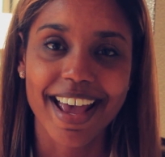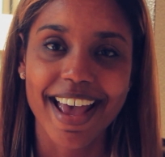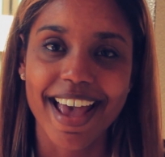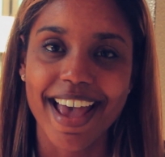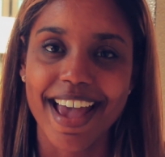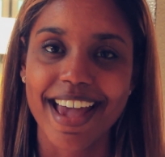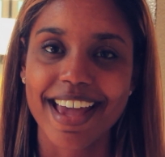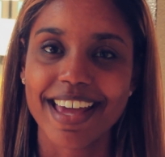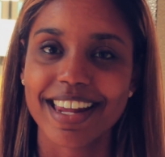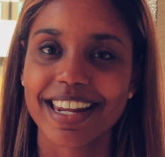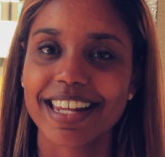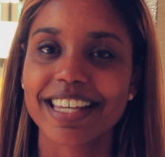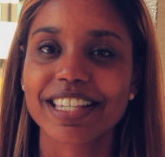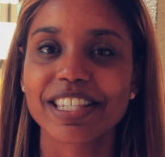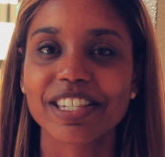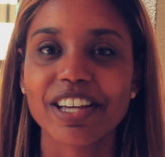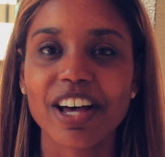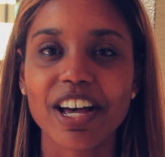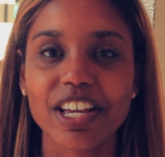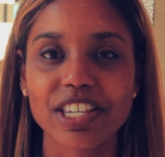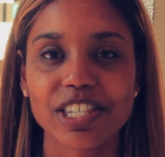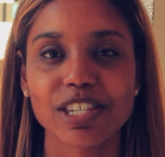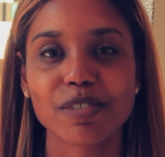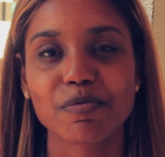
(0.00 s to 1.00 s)
And it's
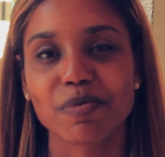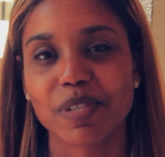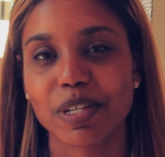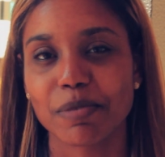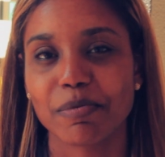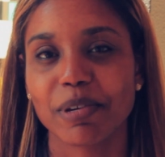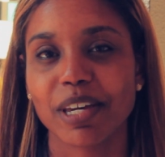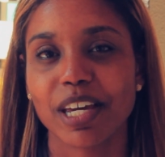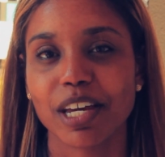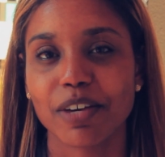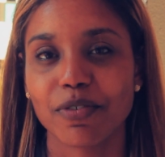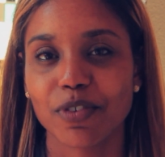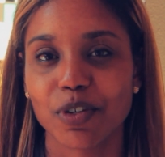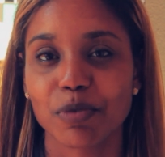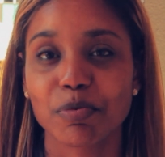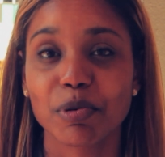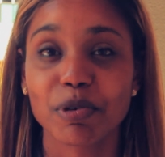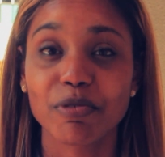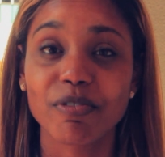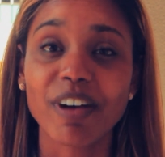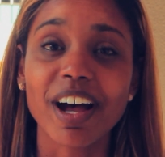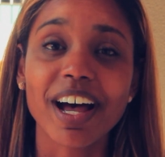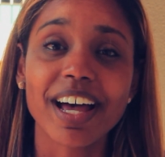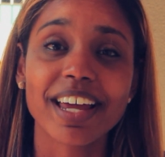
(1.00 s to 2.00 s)
awesome to be able to
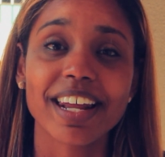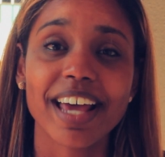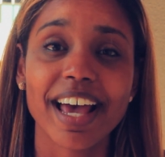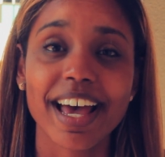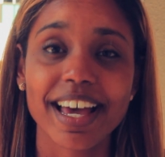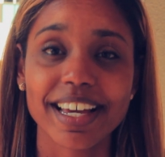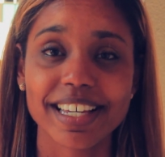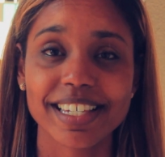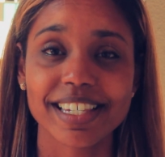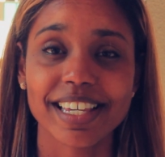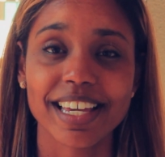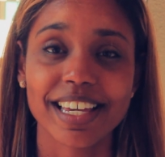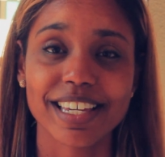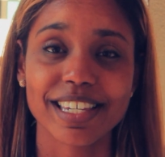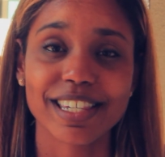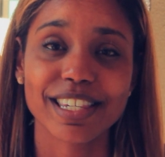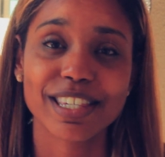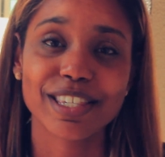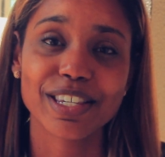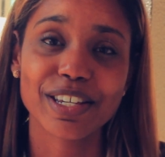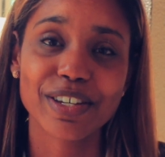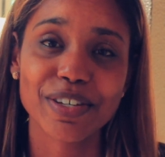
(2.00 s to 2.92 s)
provide access